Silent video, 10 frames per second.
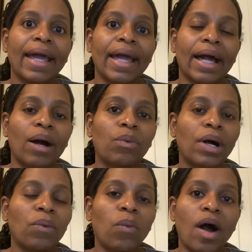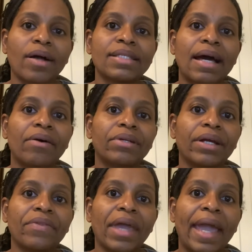I walked out
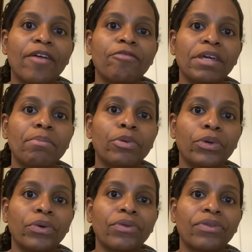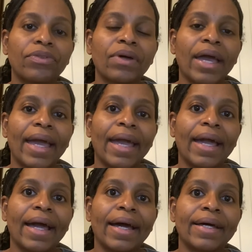near the AV booth,
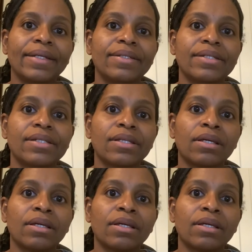and